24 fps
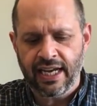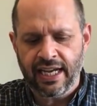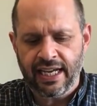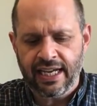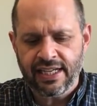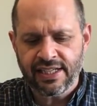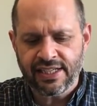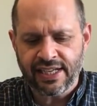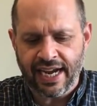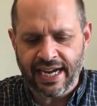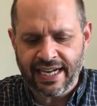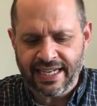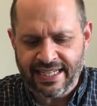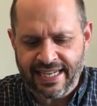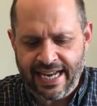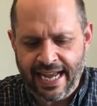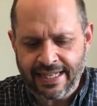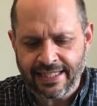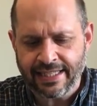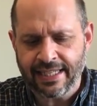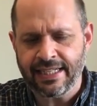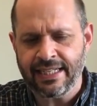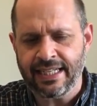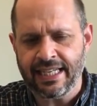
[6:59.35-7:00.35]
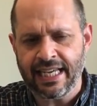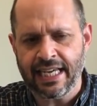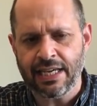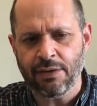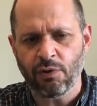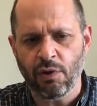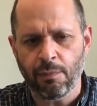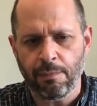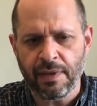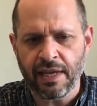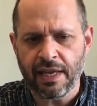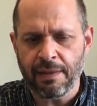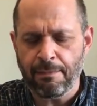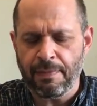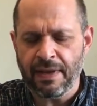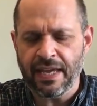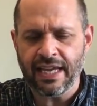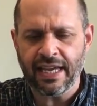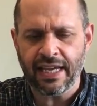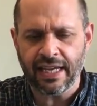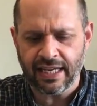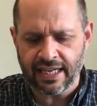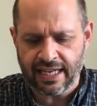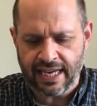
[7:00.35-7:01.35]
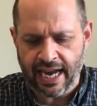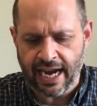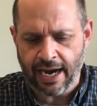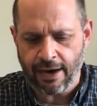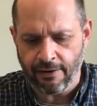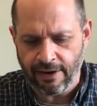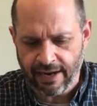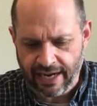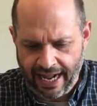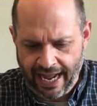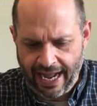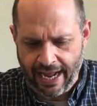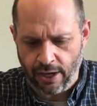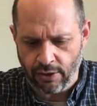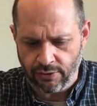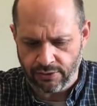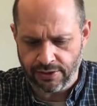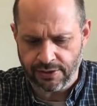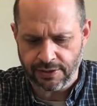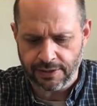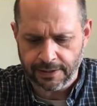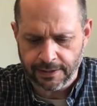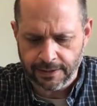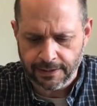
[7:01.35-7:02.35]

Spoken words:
his identity would be being carried out.